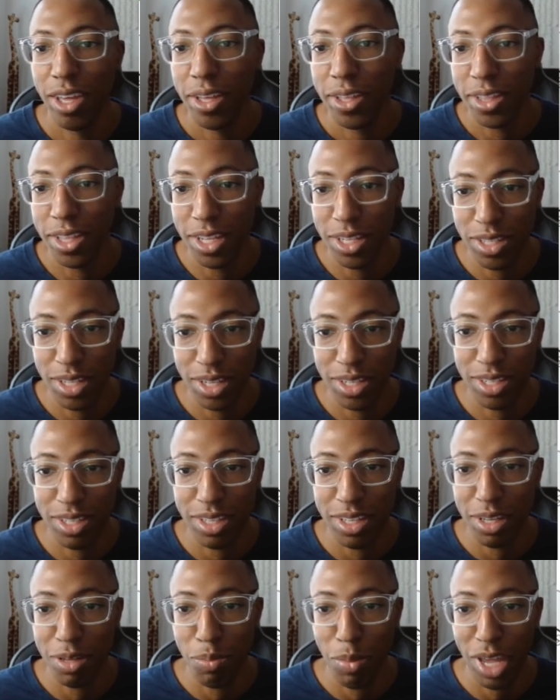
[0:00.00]
This is
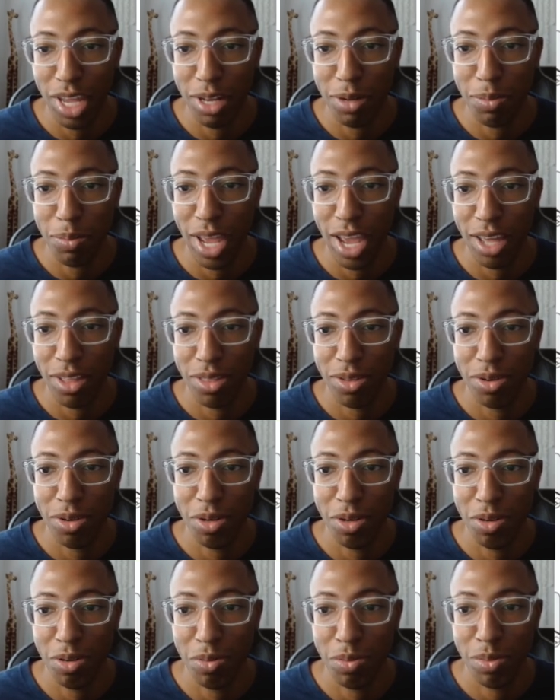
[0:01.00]
the main
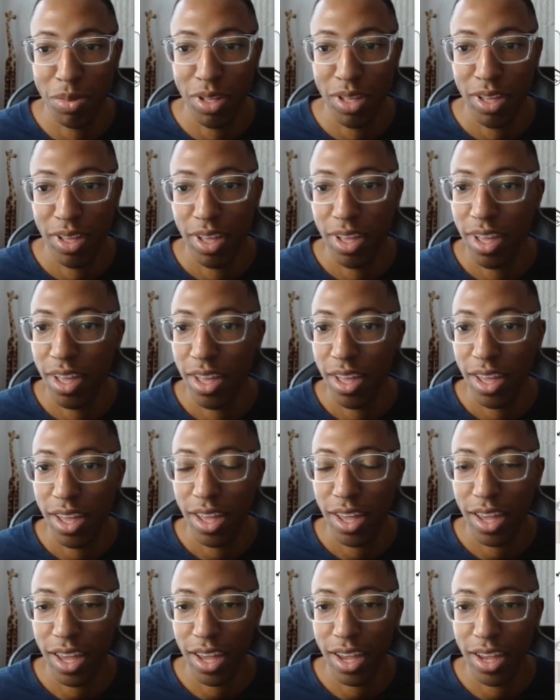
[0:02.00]
bathroom,
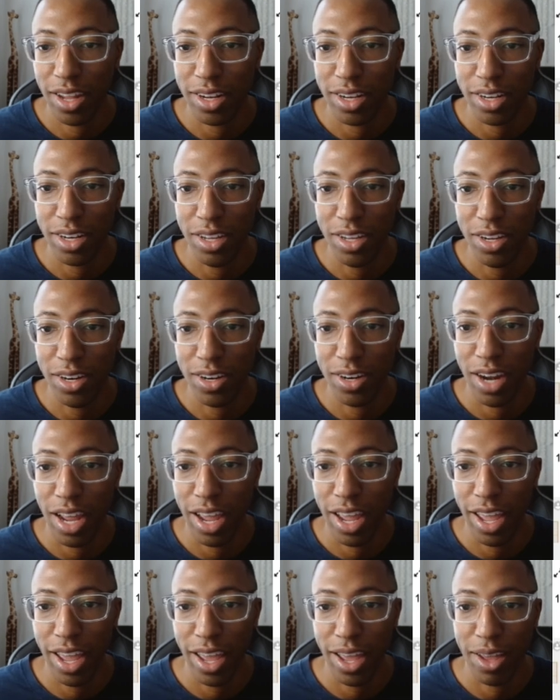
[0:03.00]
and in here I
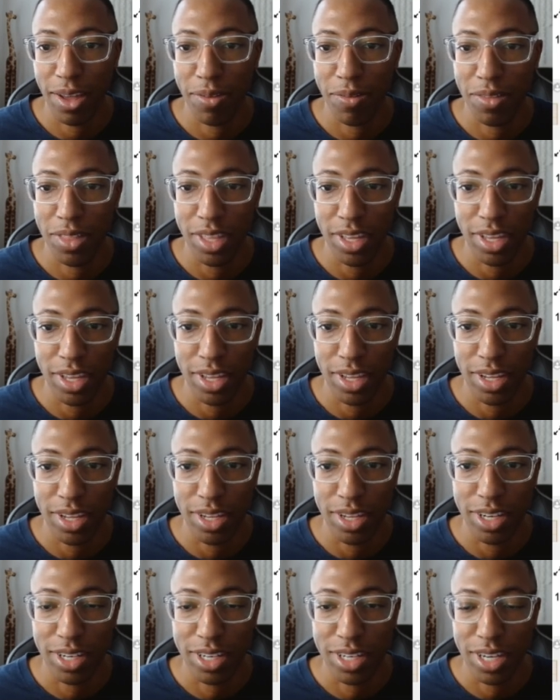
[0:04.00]
have the
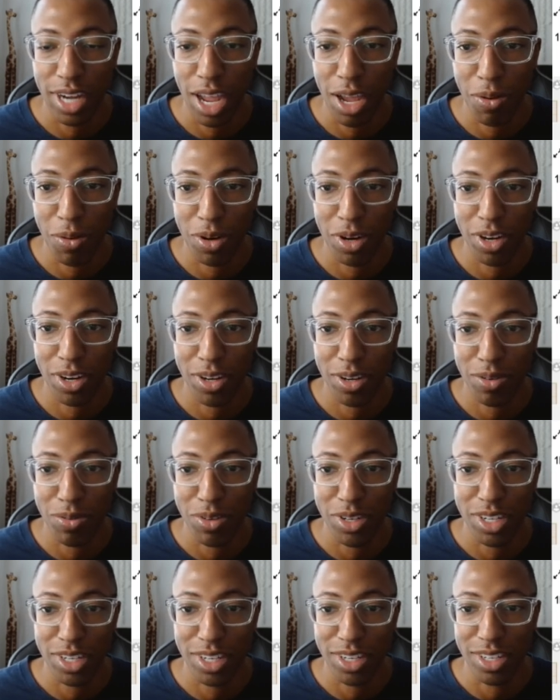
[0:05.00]
shower,
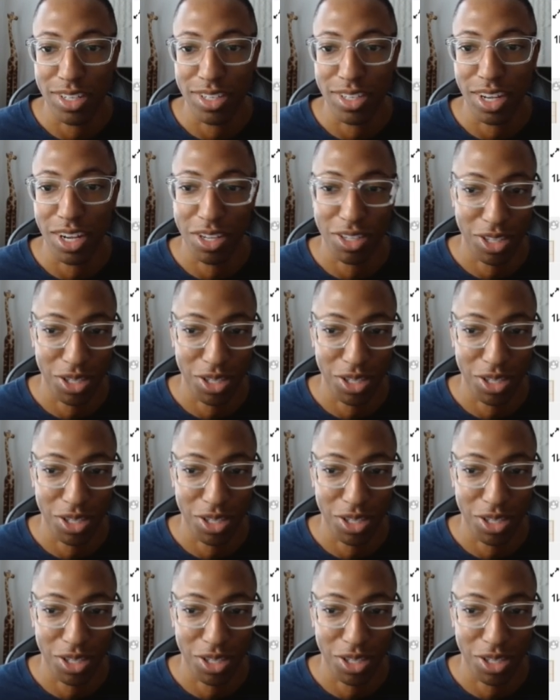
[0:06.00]
which is also